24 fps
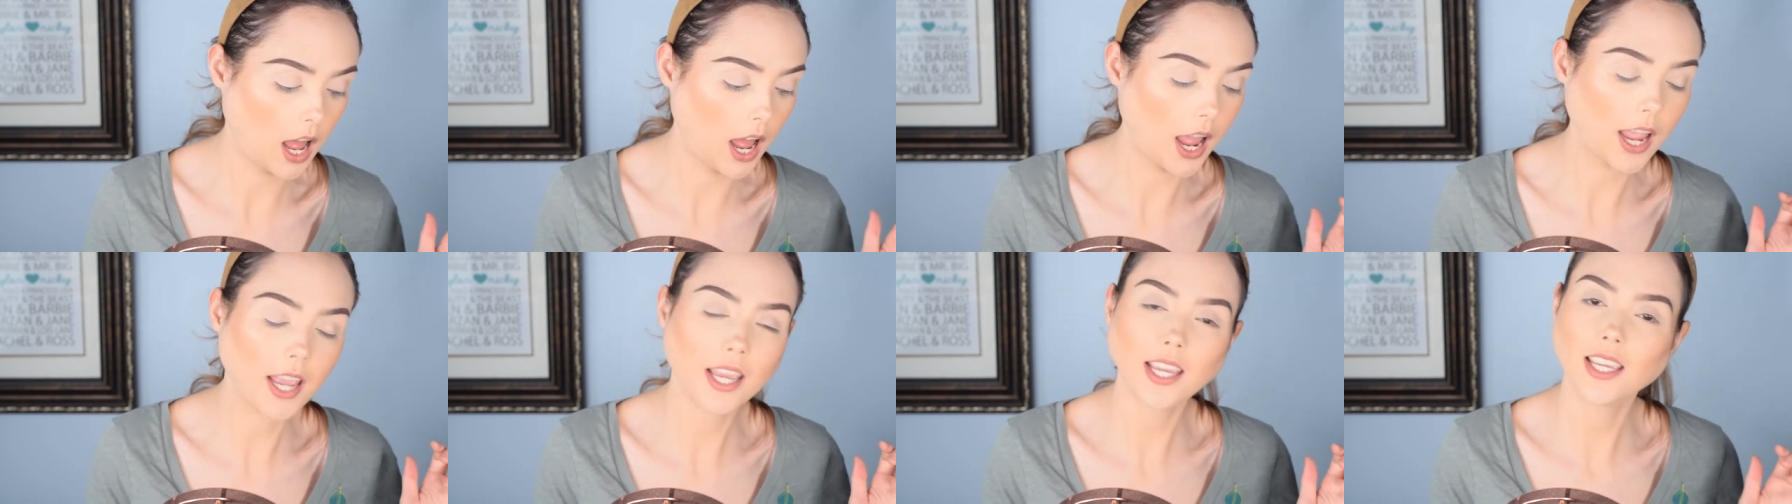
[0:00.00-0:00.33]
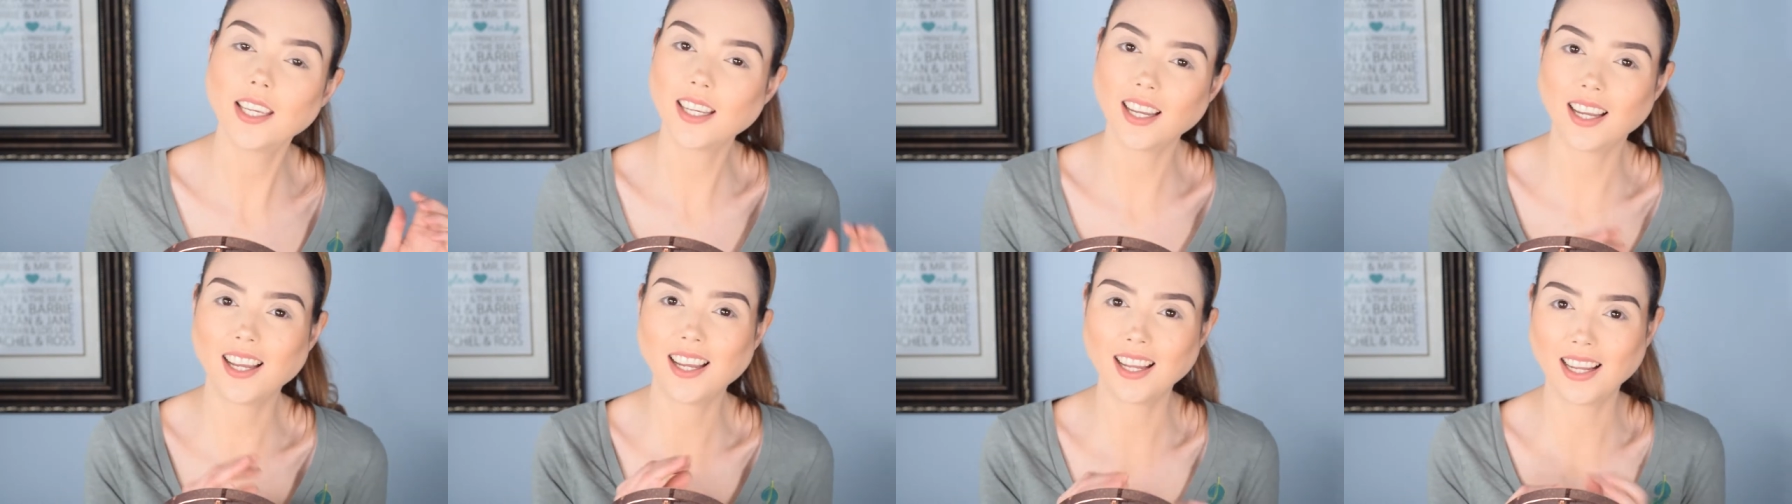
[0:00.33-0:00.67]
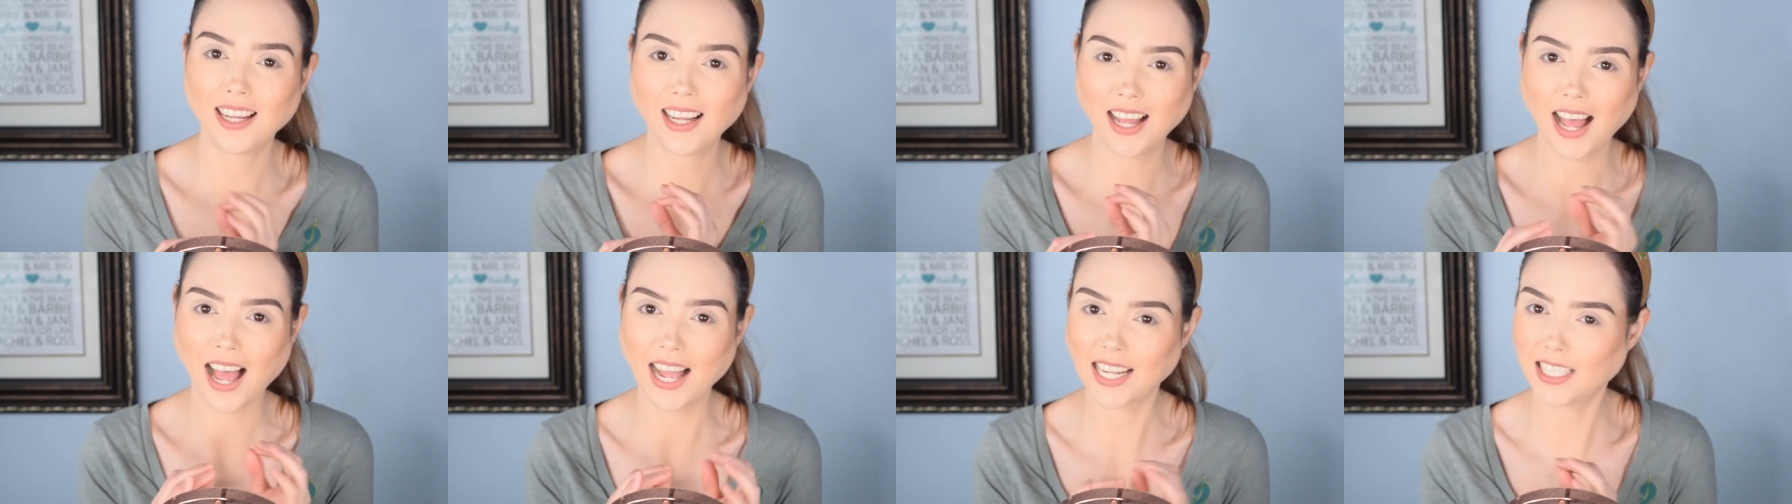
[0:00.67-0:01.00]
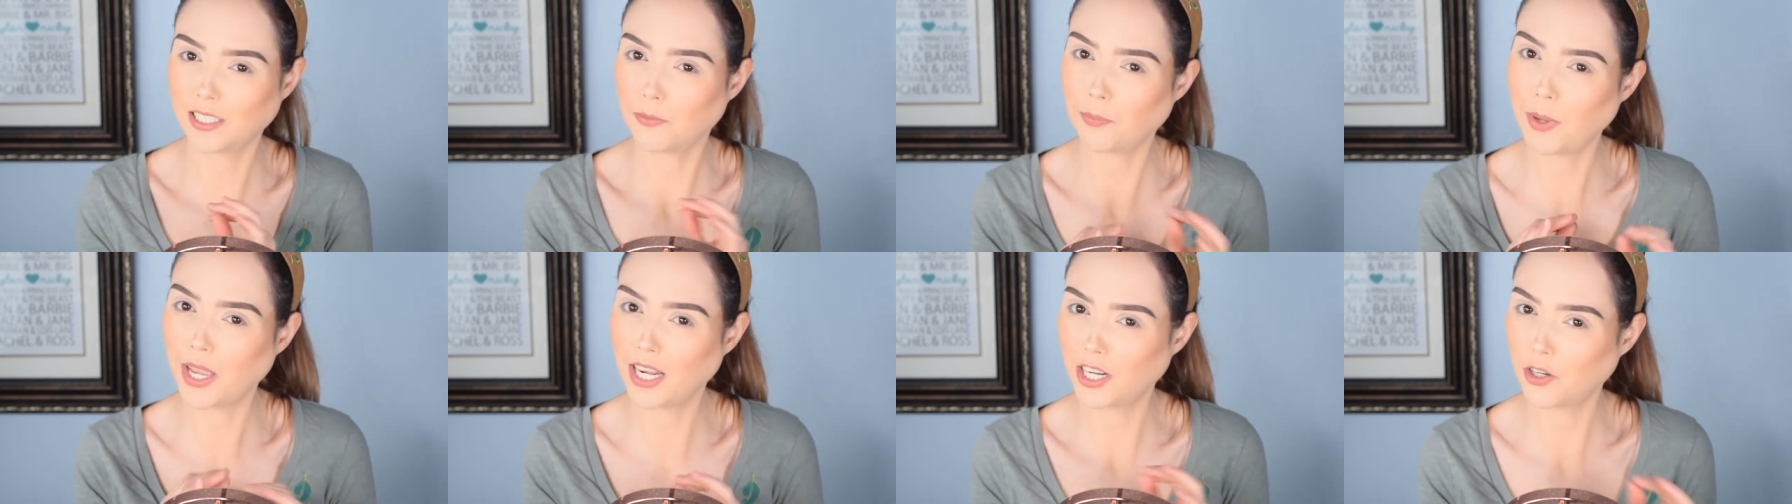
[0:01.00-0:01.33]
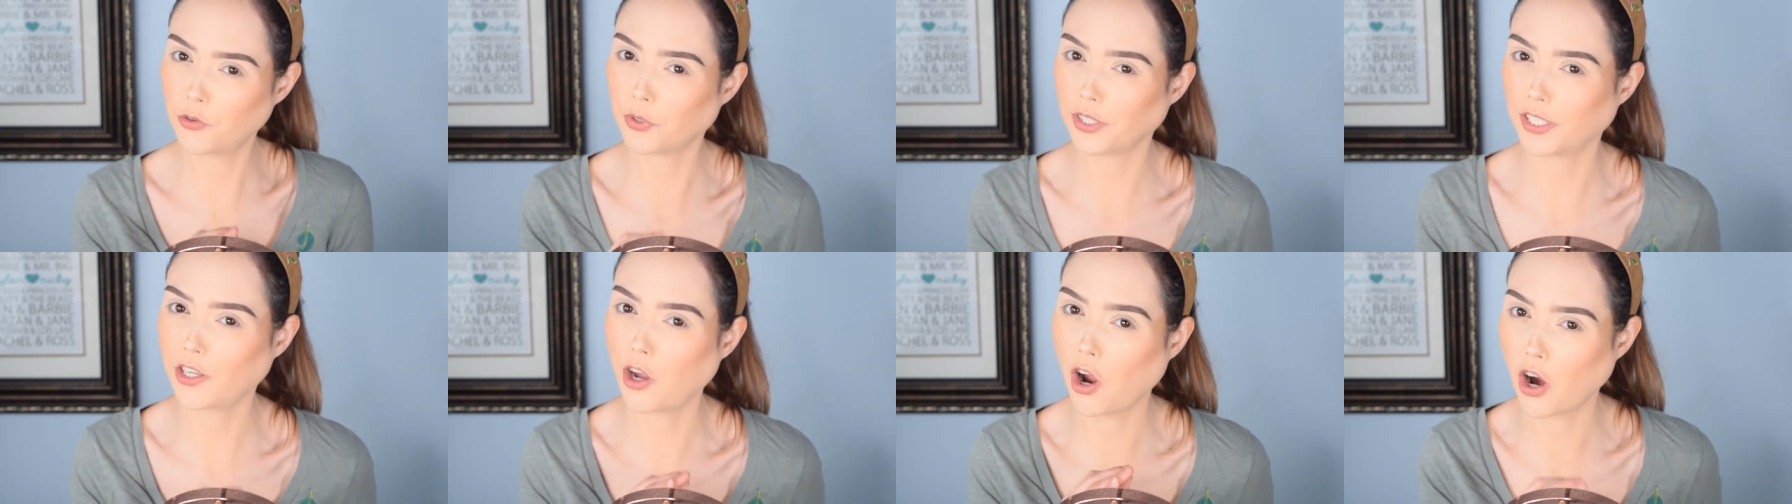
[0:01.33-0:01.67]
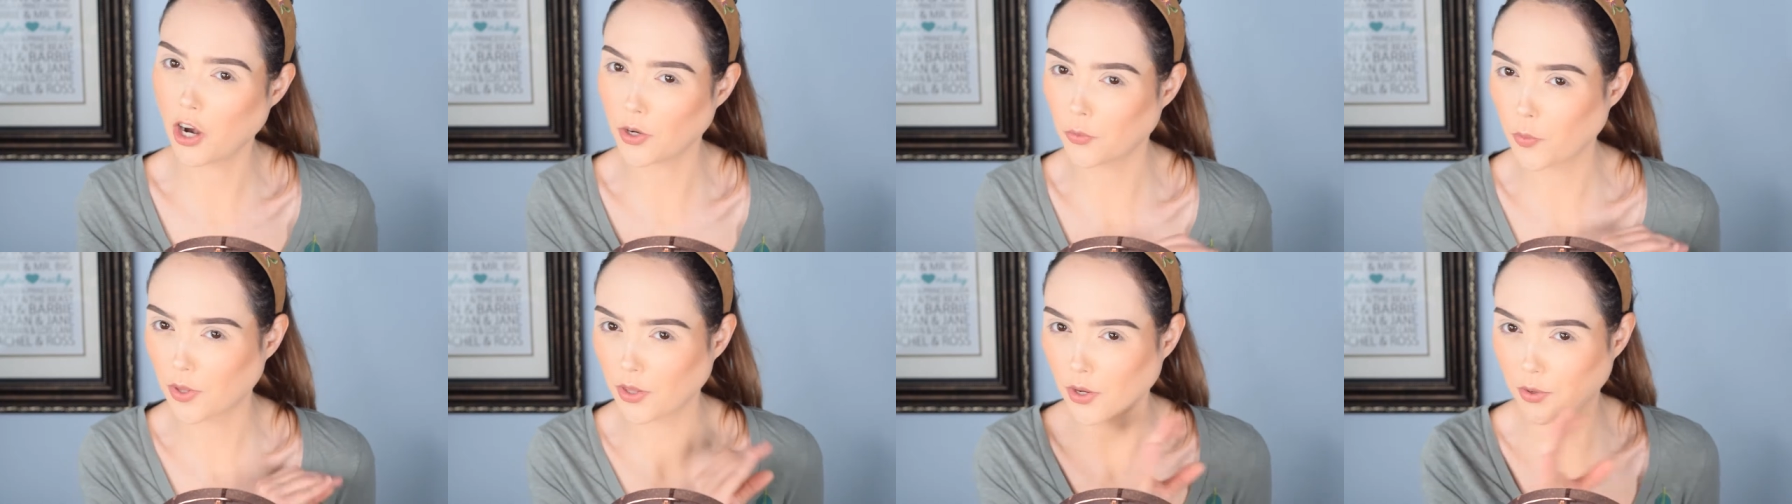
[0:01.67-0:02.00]
I I debated really
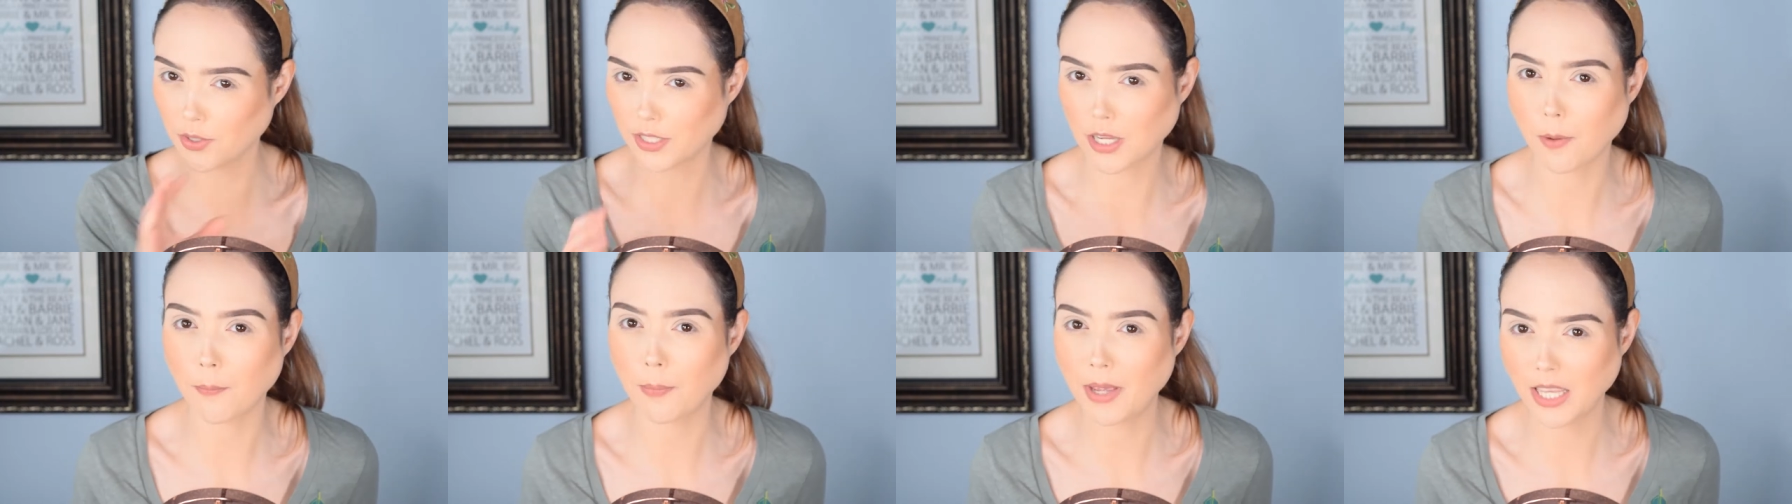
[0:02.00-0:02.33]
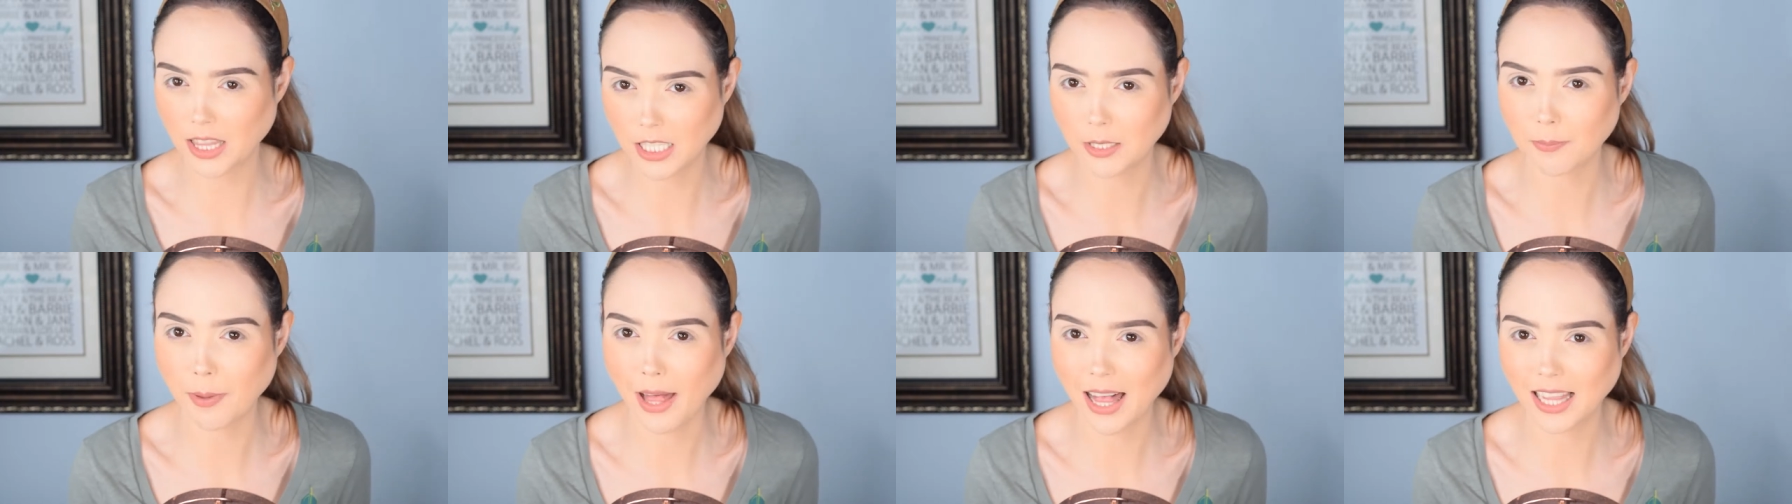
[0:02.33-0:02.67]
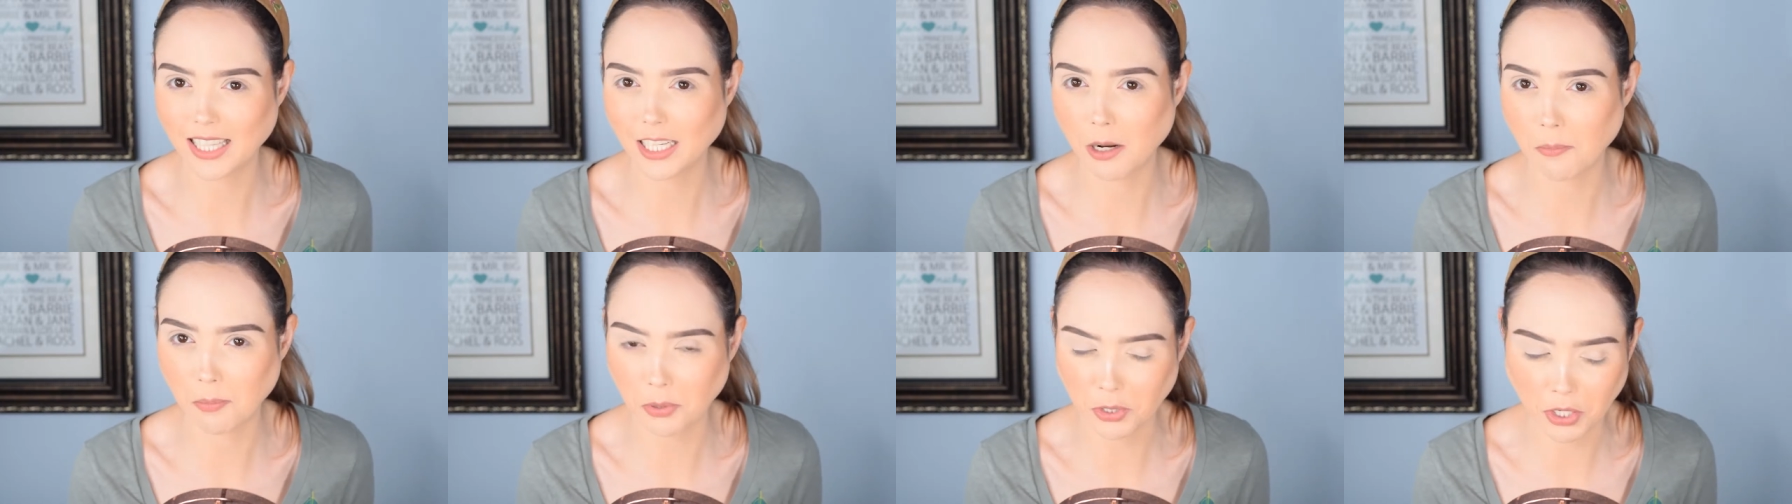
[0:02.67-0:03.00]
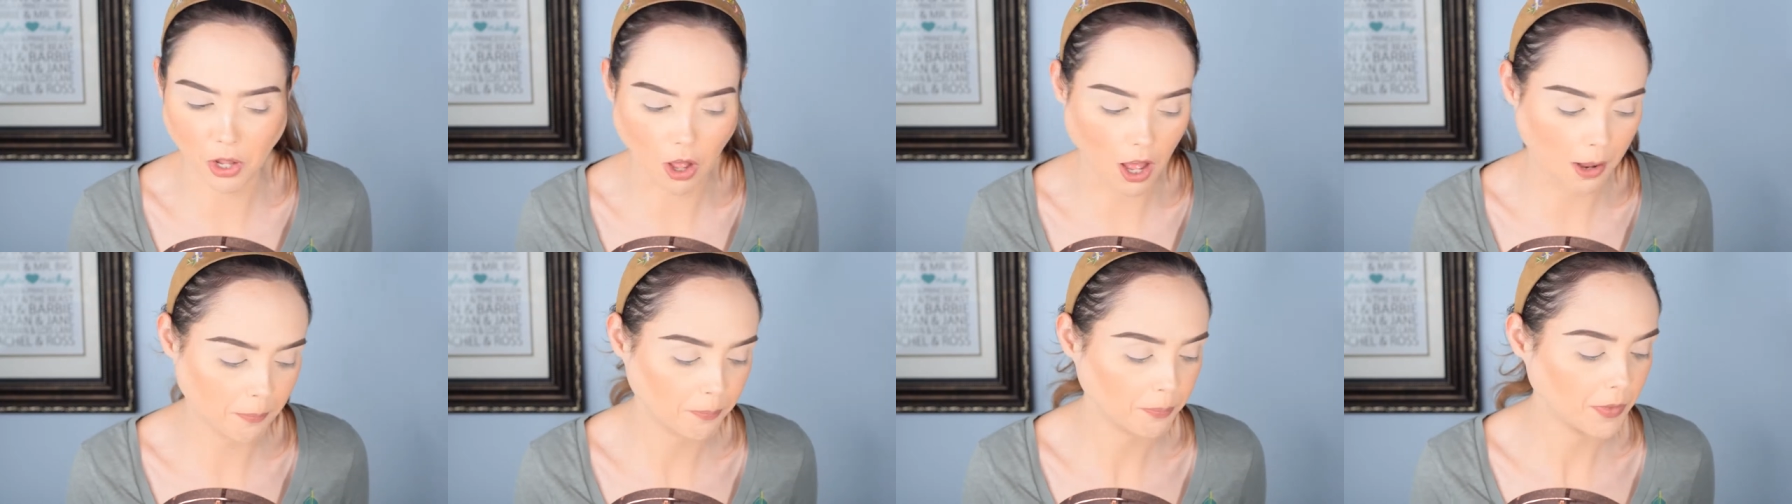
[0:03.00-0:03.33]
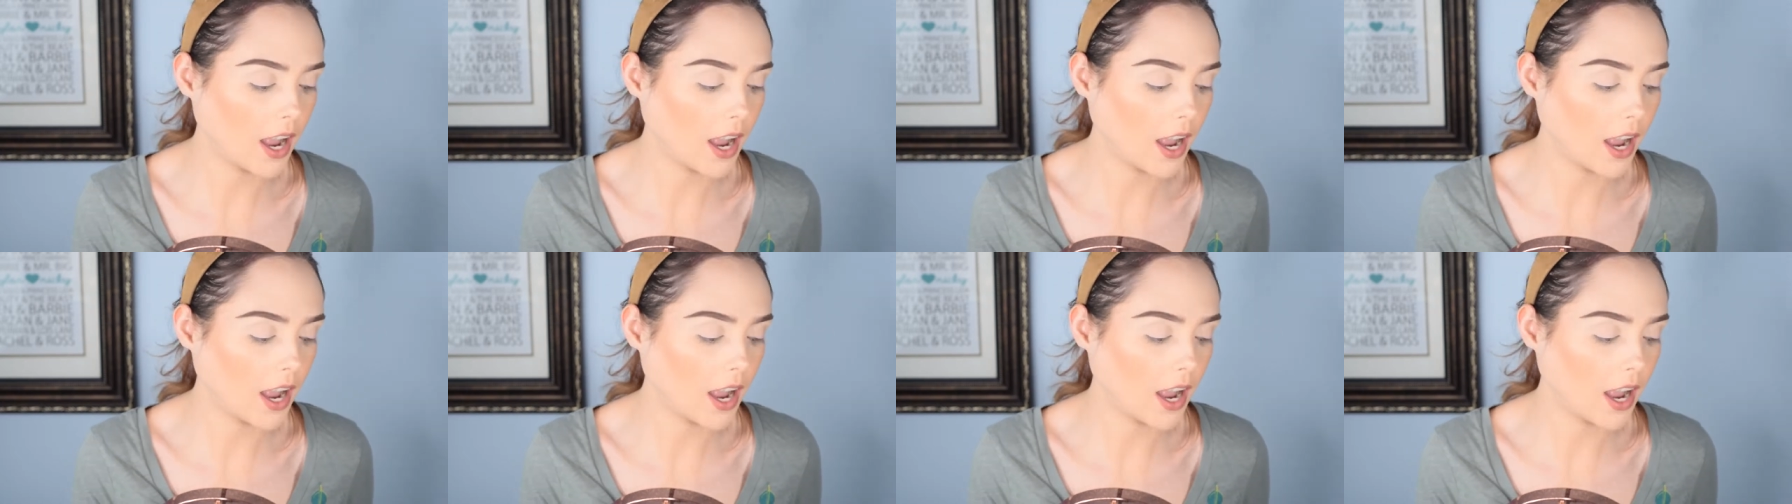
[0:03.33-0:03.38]
hard whether I was gonna pick this palette up or not.